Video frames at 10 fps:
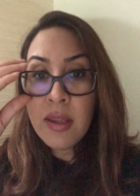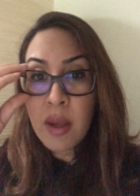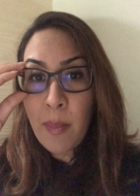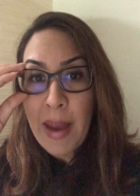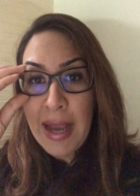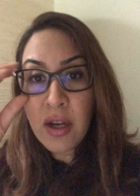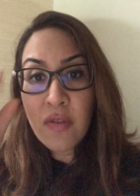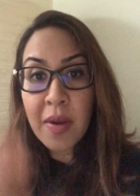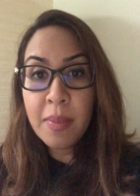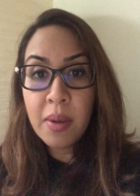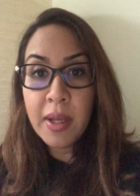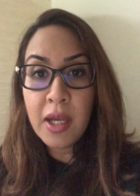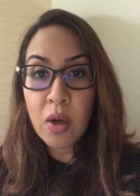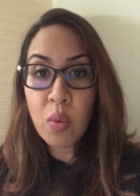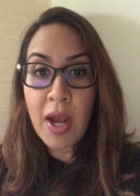The Bank of
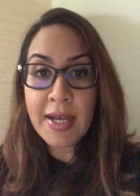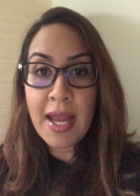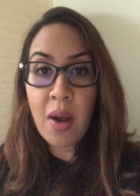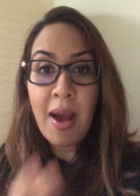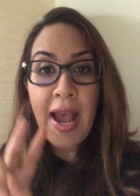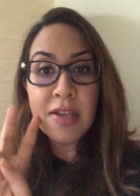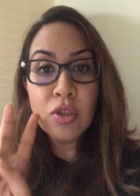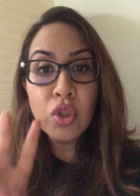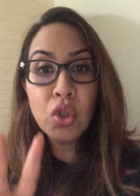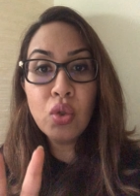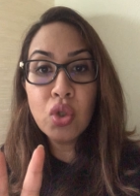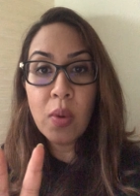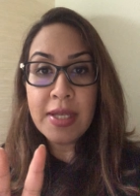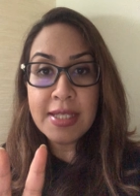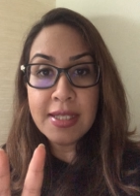America right now has two
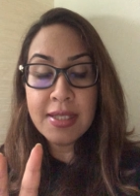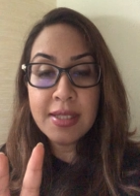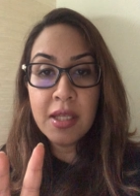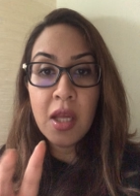choices.